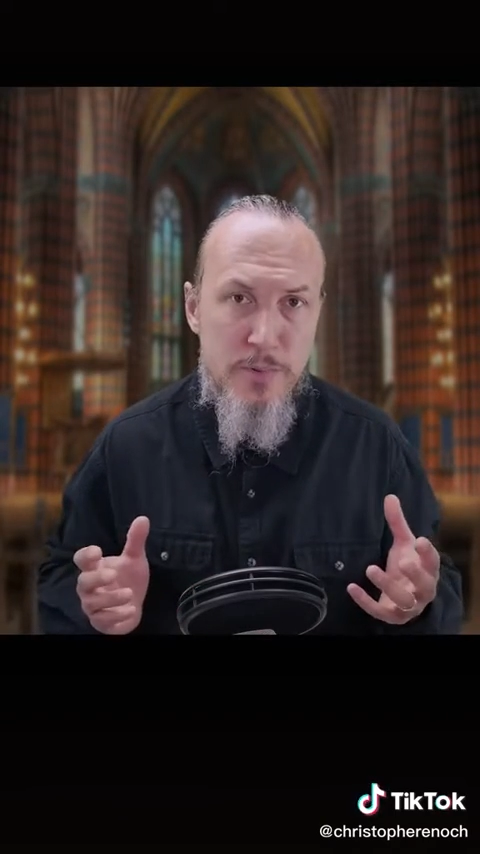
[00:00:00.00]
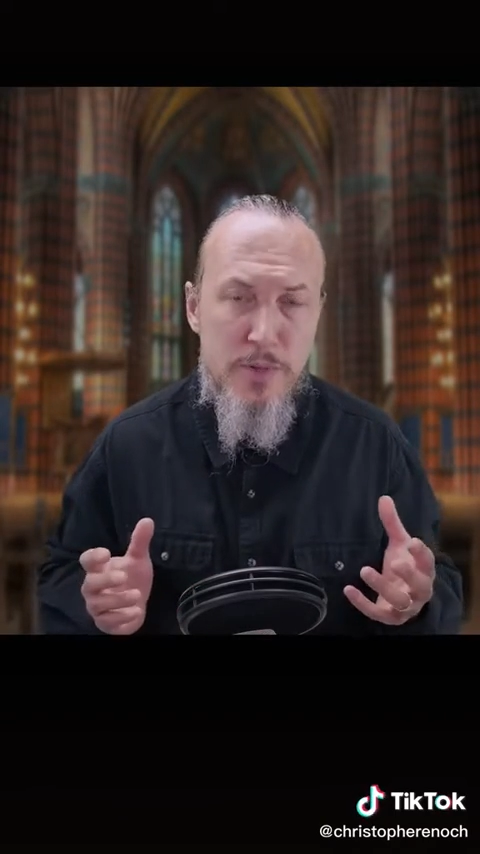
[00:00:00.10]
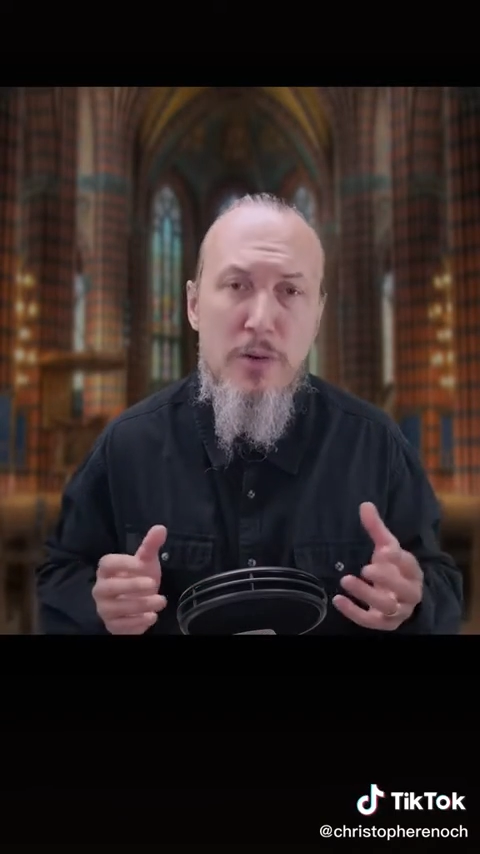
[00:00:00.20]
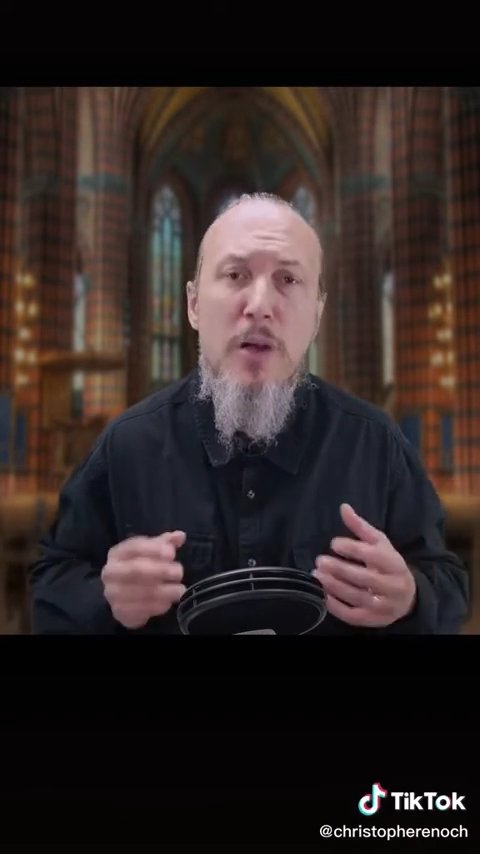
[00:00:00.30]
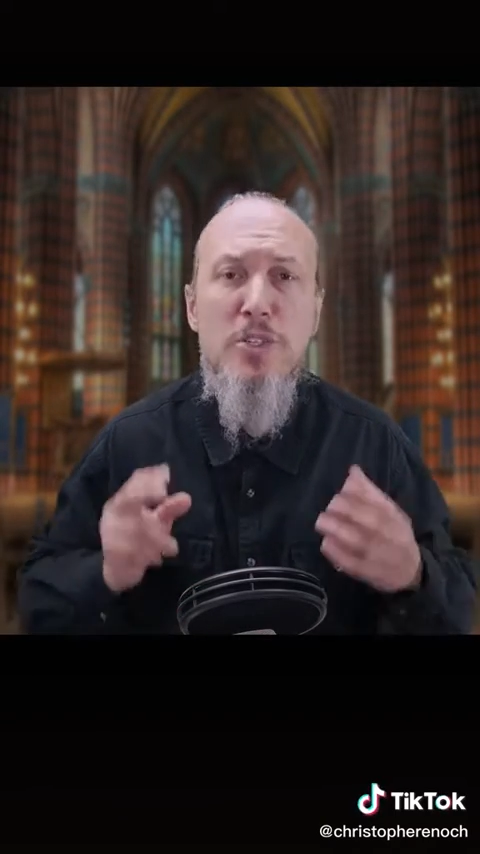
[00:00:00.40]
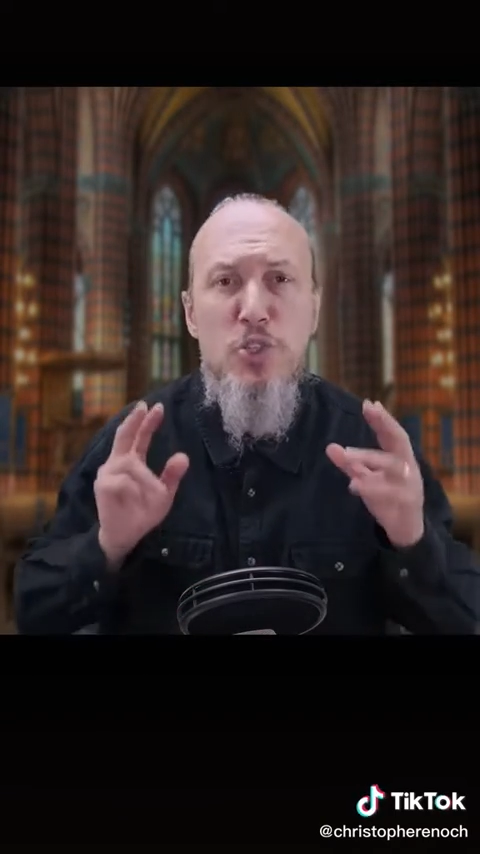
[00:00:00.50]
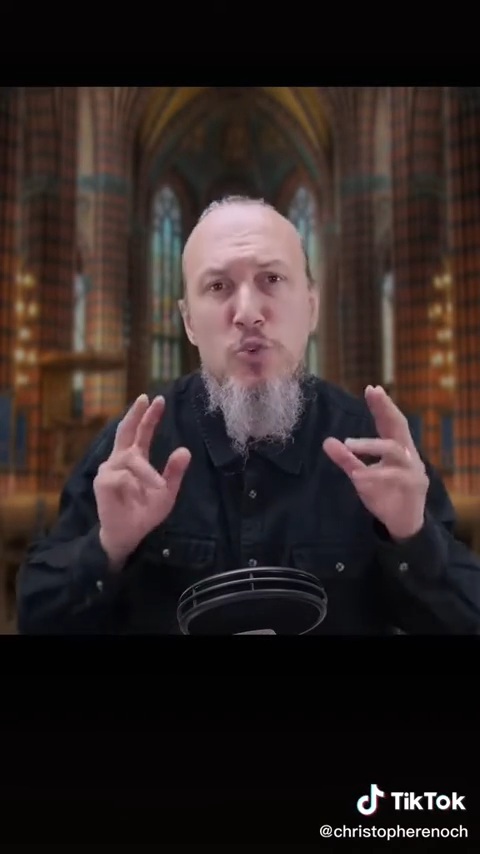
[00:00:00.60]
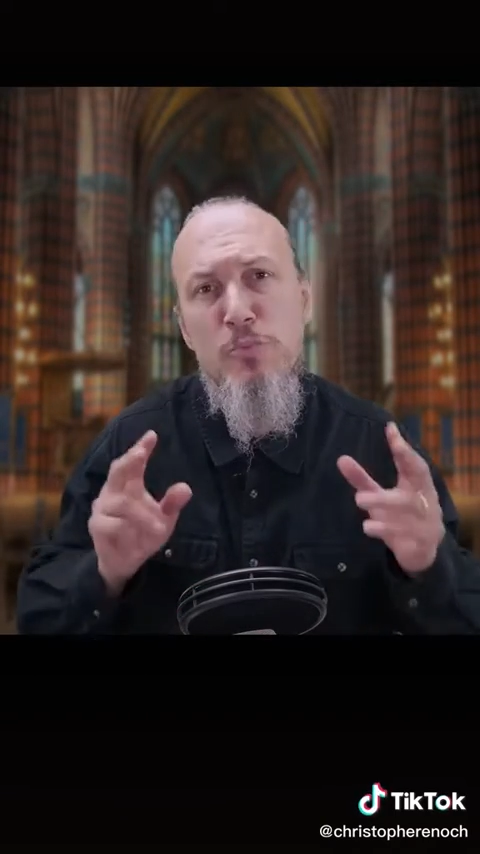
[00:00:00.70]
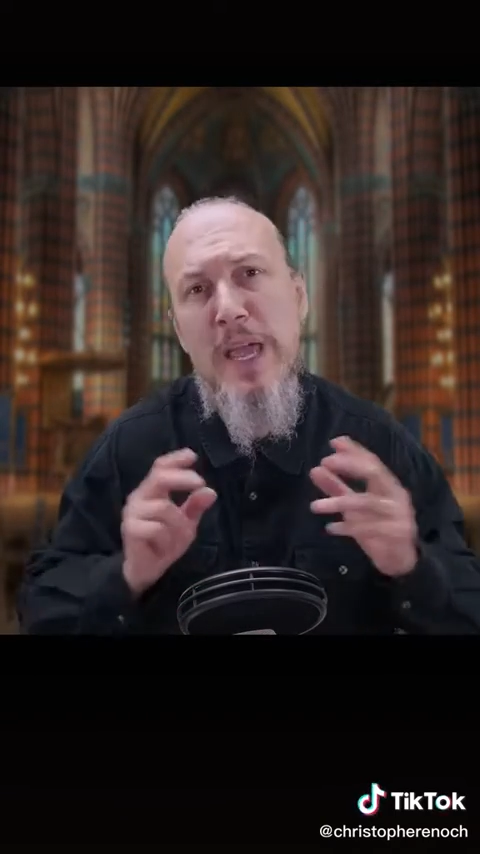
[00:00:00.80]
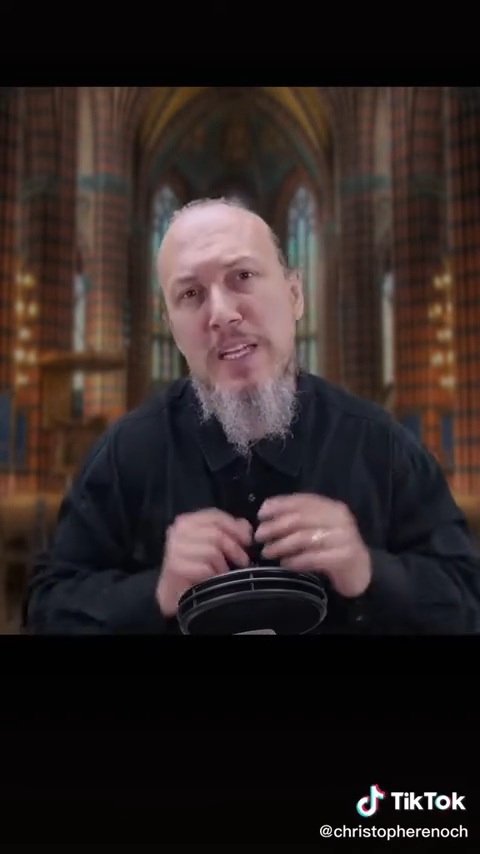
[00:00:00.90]
there are two
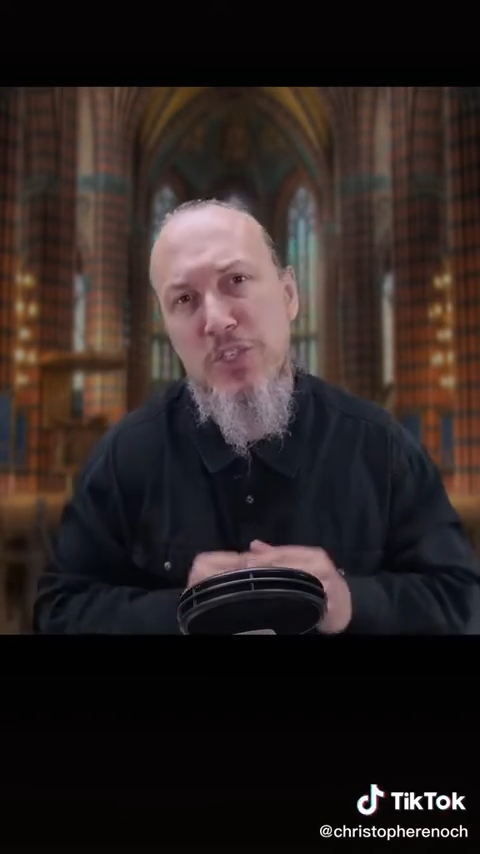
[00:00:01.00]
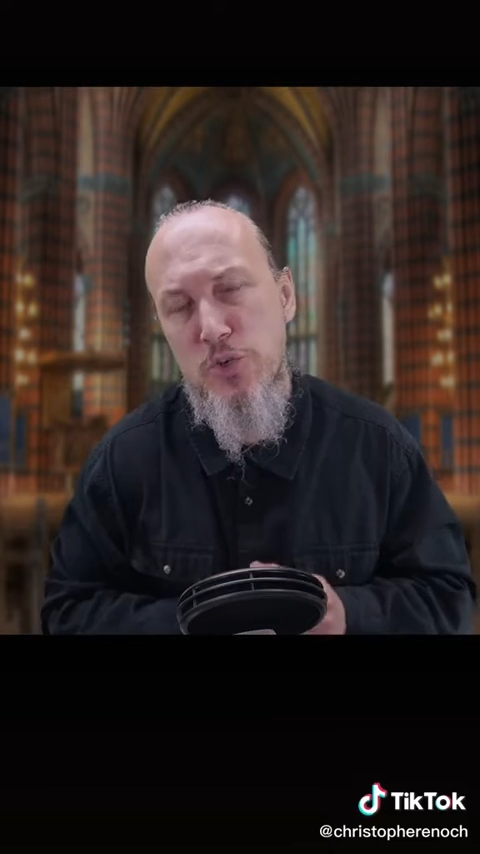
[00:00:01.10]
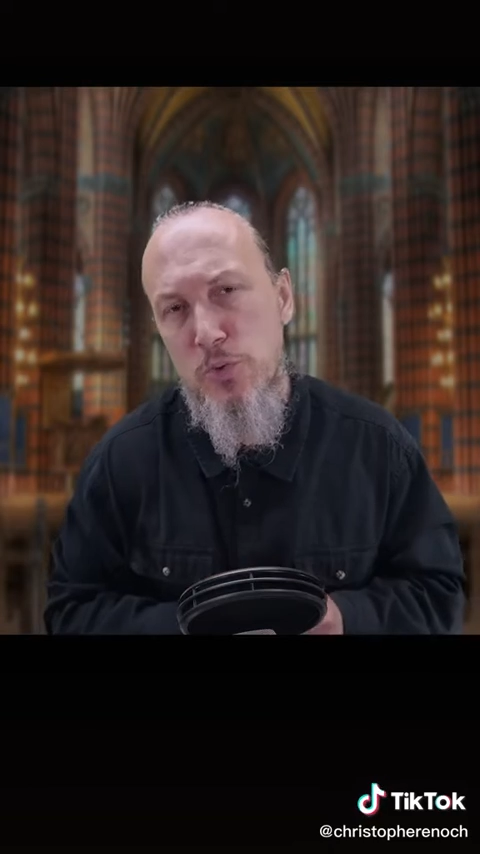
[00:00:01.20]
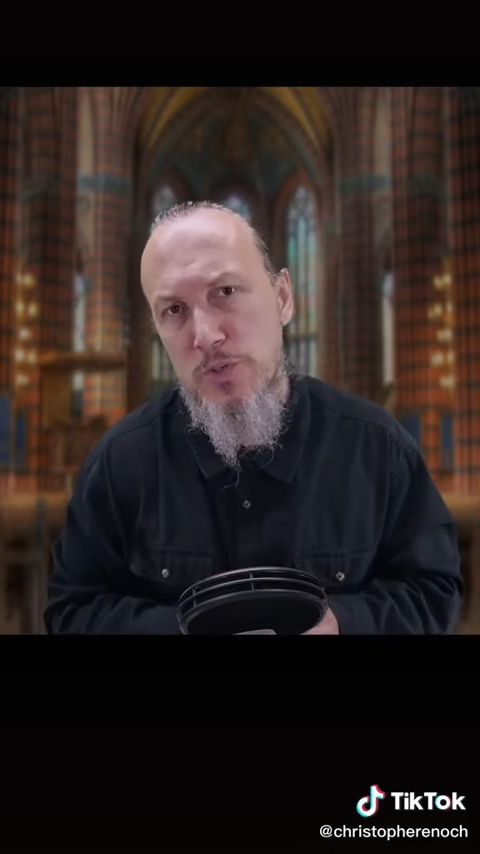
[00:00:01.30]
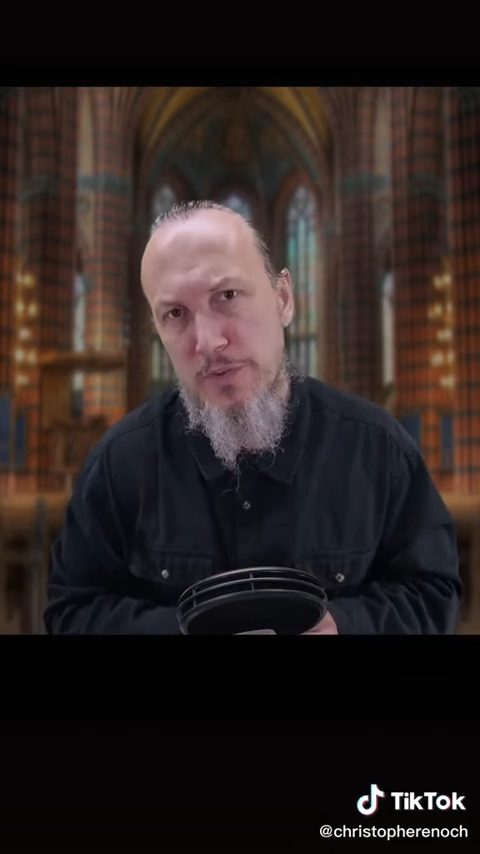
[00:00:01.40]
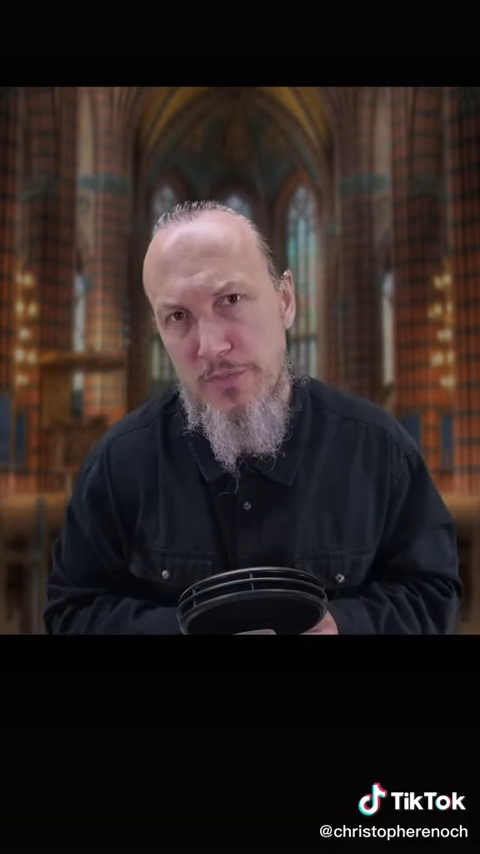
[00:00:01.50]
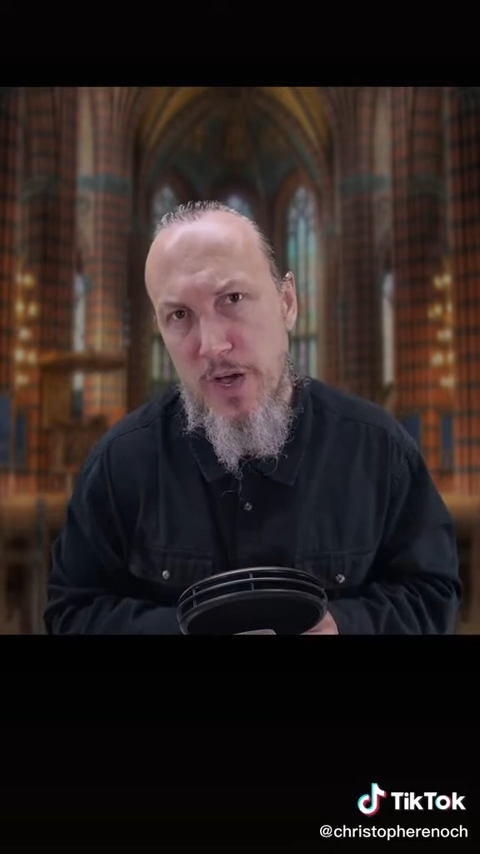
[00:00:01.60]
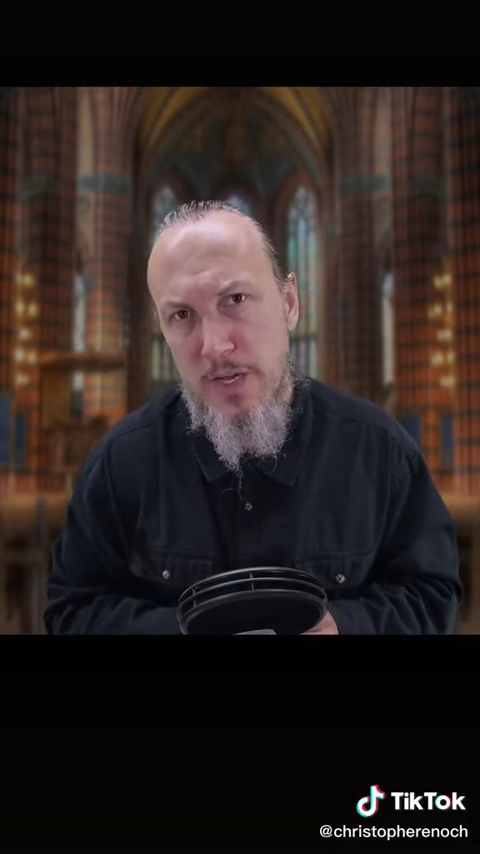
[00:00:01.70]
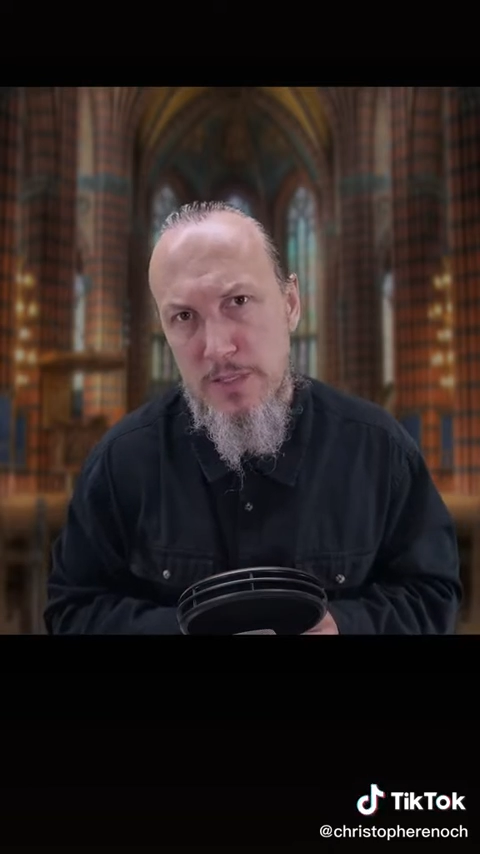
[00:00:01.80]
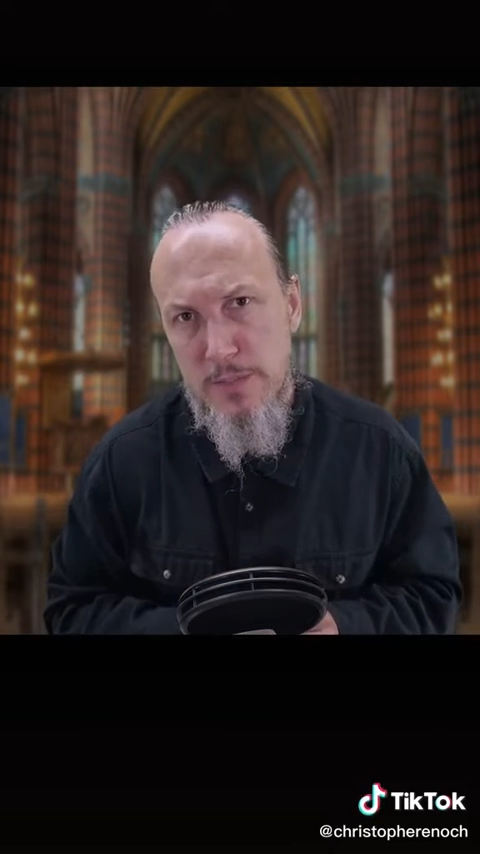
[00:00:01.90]
main schools of
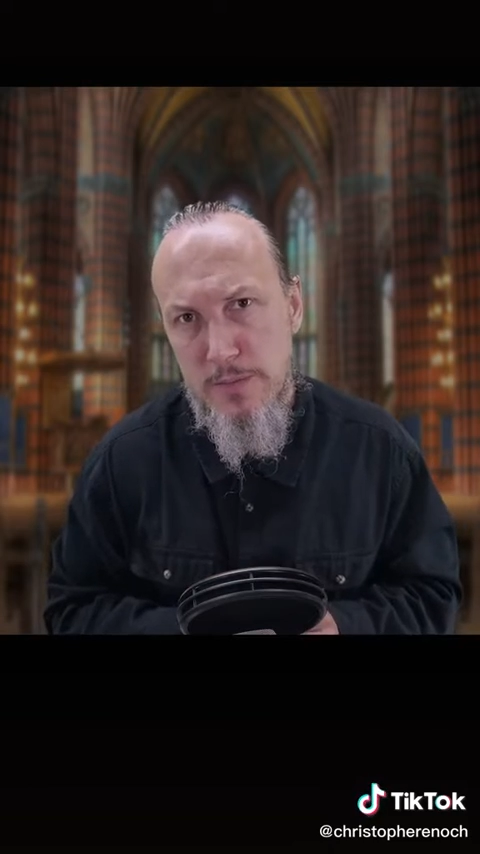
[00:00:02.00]
thought,